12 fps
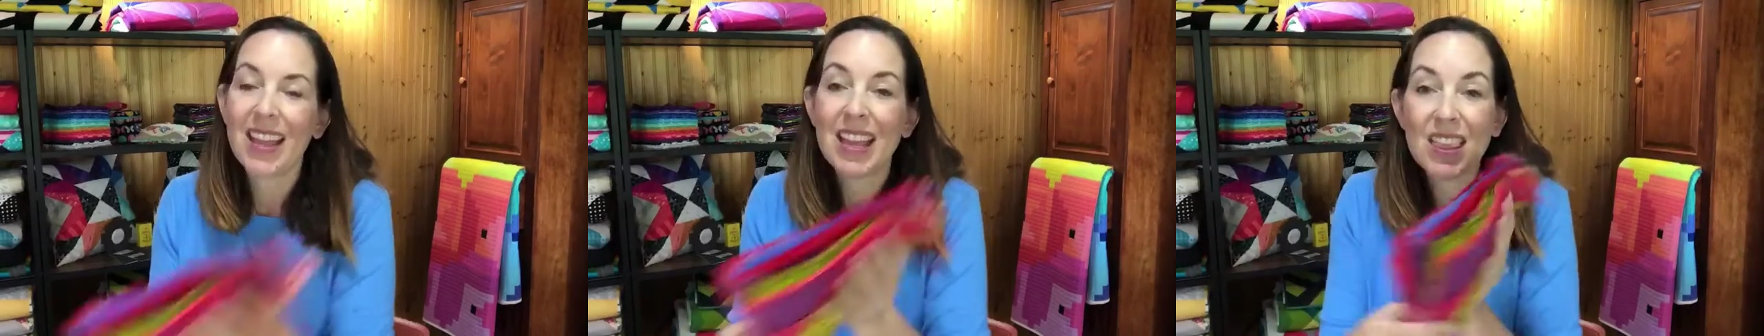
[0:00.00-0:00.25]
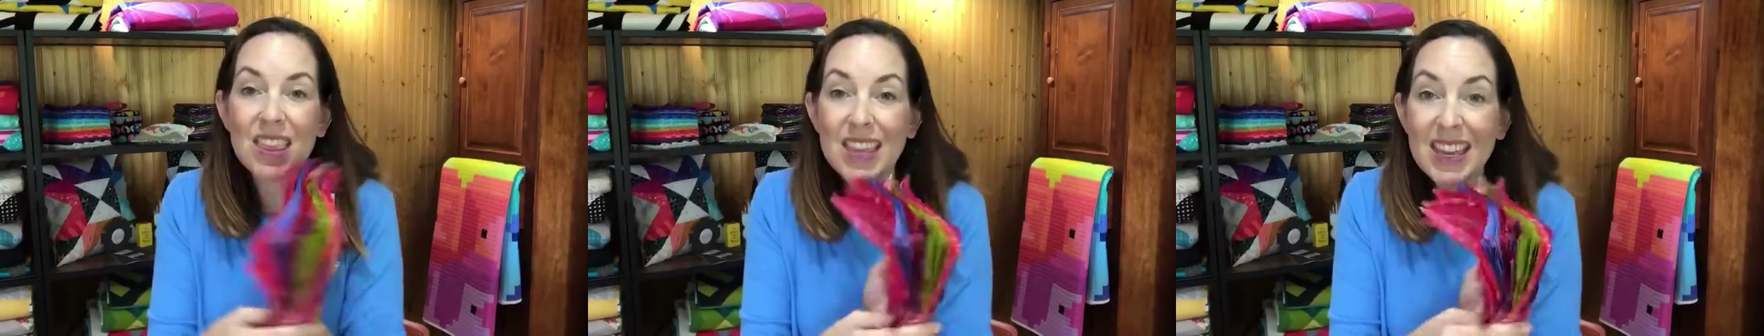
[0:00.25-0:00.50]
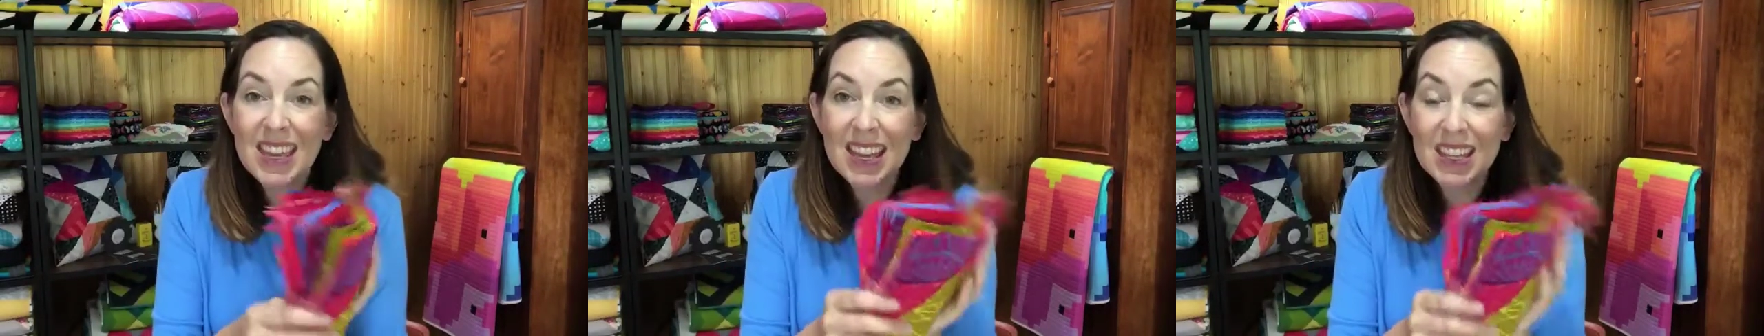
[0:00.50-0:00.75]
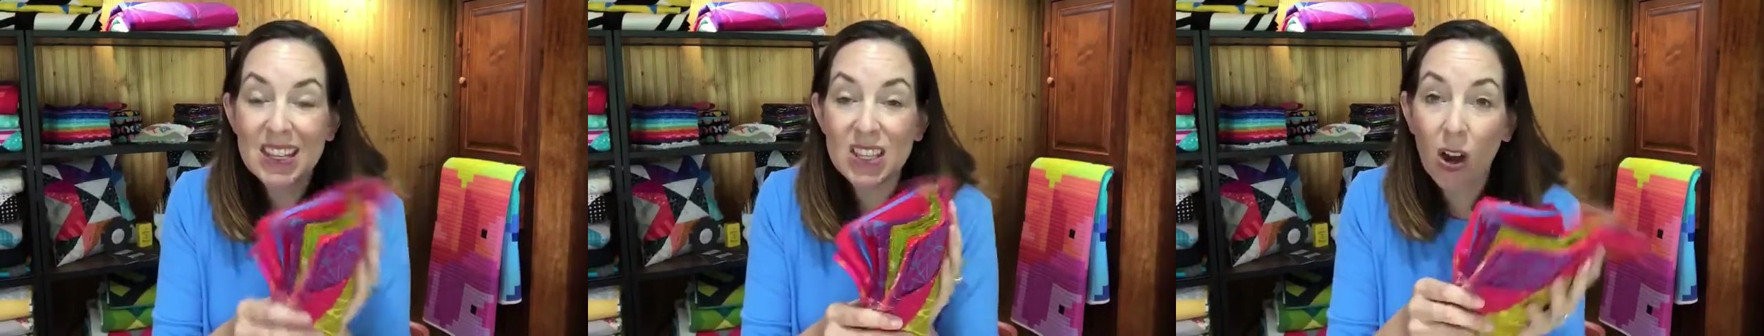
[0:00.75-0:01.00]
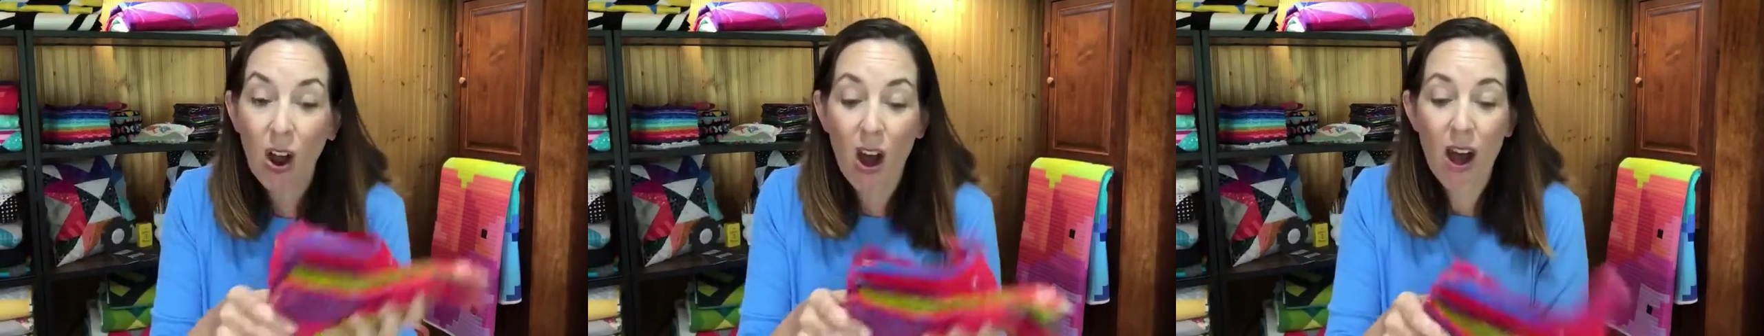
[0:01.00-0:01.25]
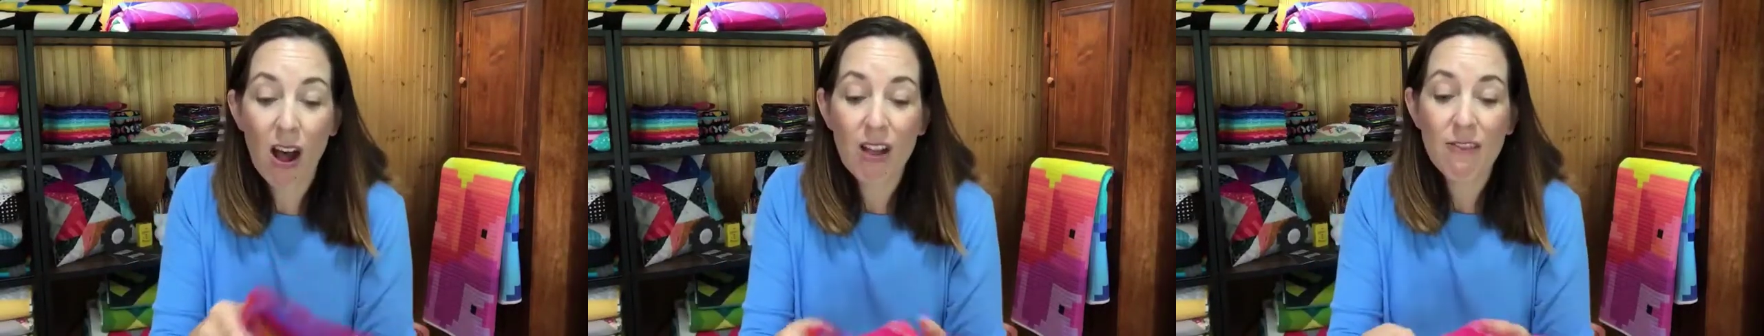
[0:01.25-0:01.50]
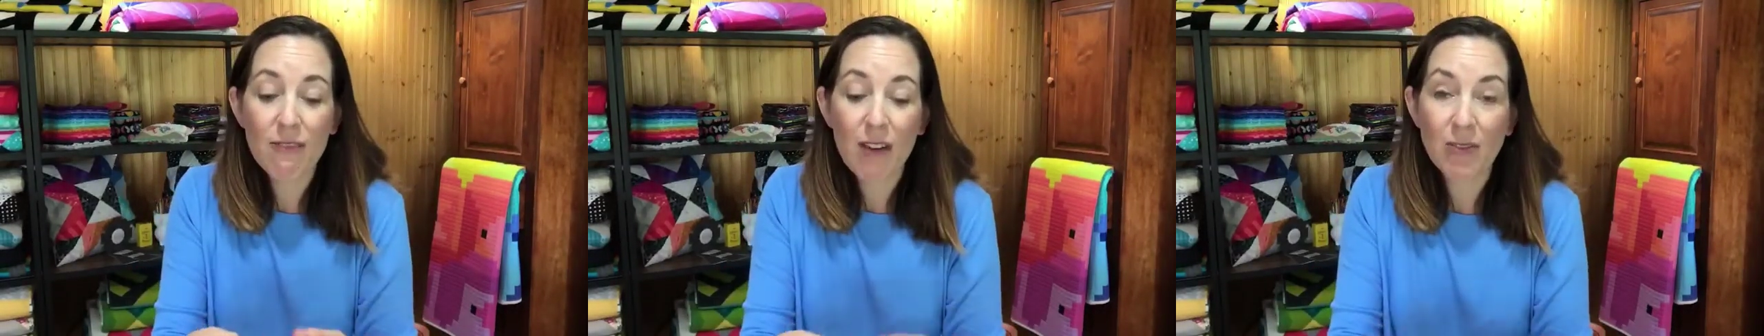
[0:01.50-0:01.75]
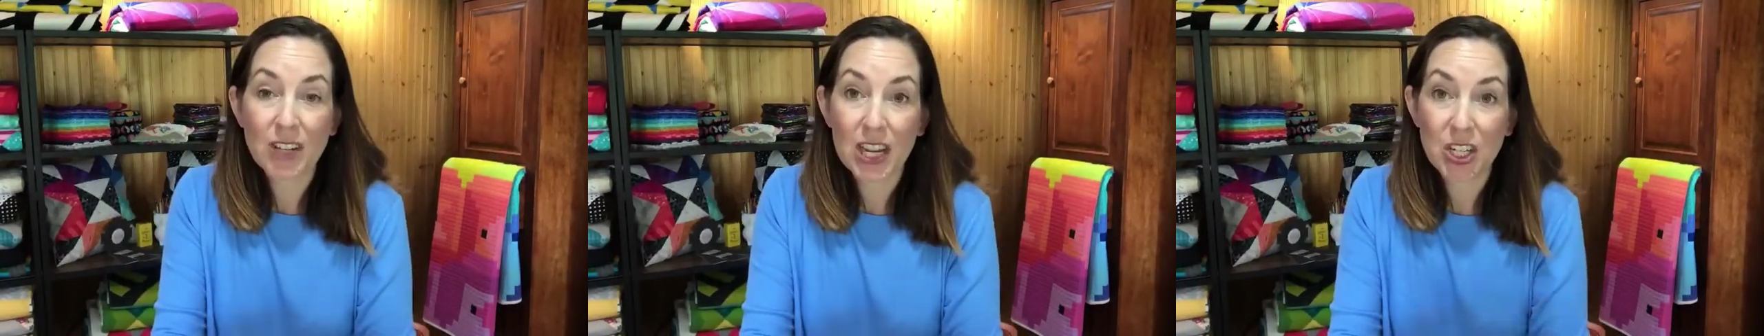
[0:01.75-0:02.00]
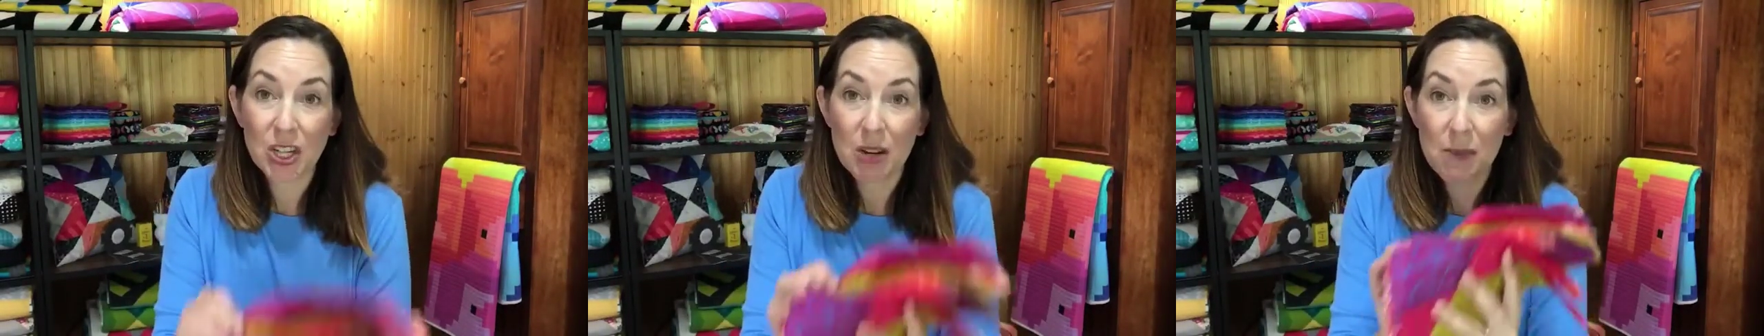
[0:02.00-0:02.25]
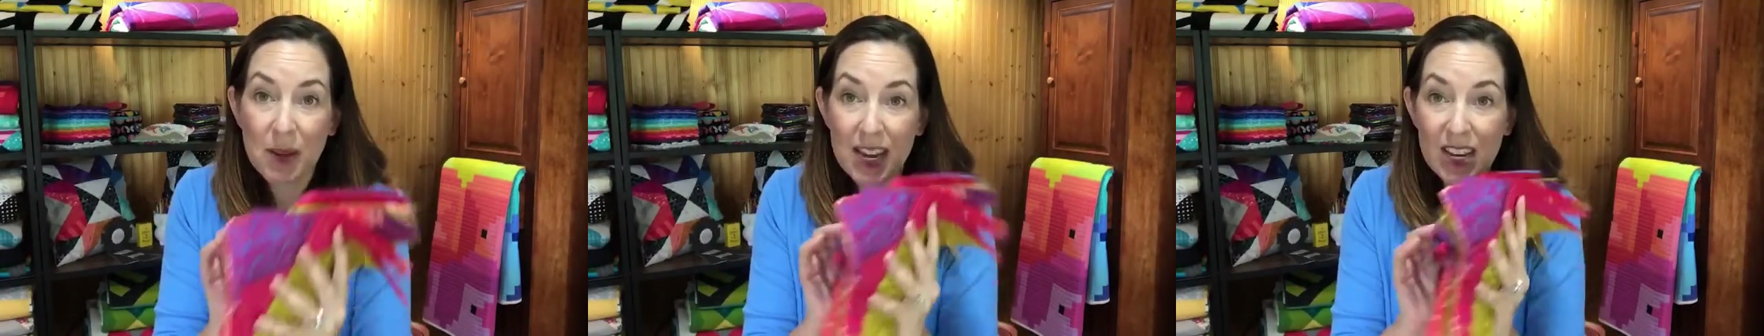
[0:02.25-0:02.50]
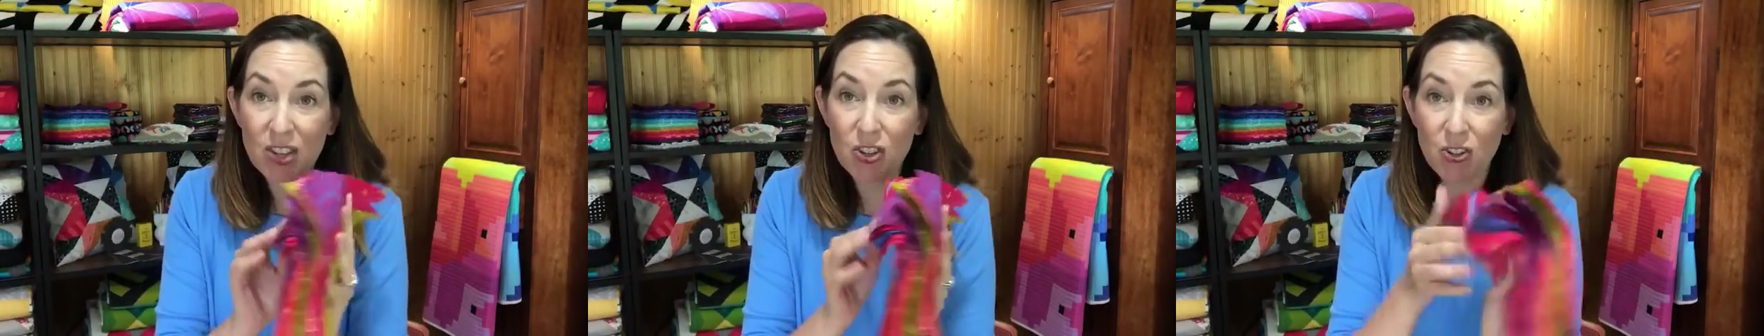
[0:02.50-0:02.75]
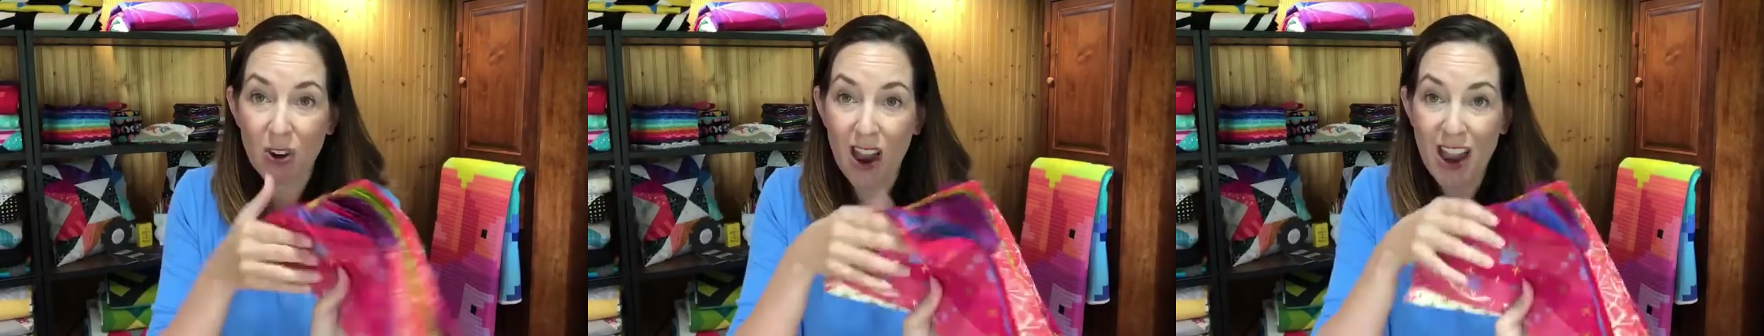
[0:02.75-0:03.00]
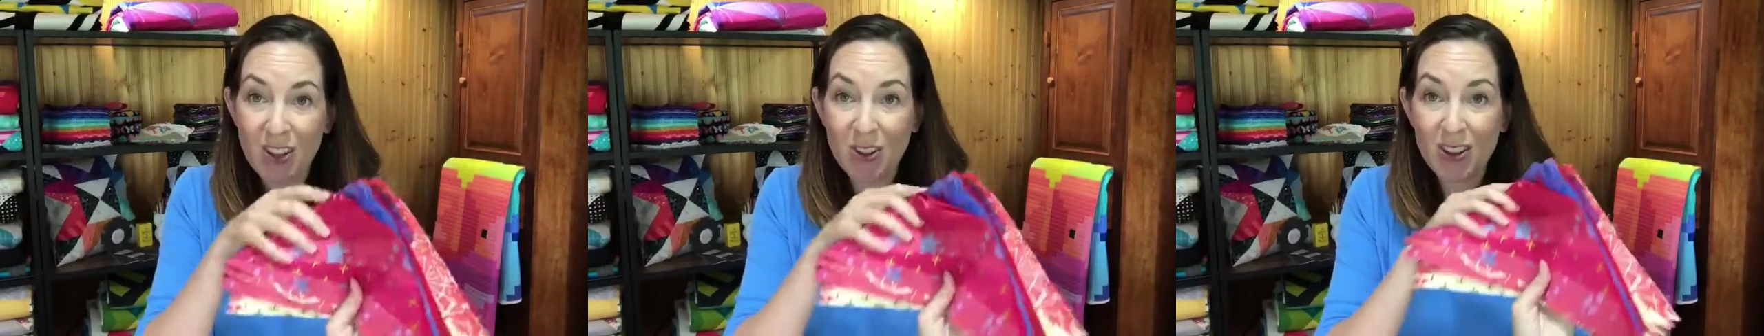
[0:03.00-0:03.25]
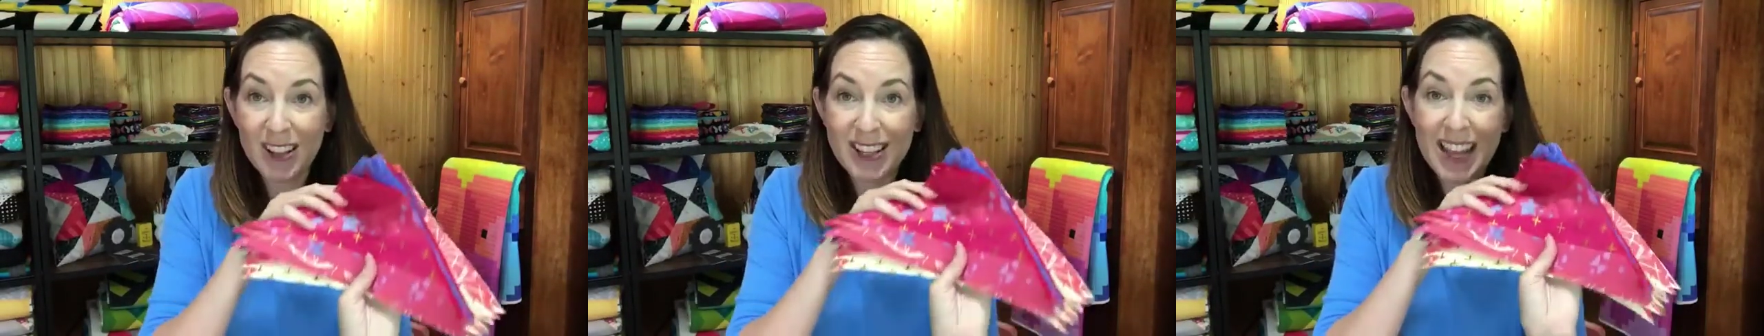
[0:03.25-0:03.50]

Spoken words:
These are all foundation piece triangles,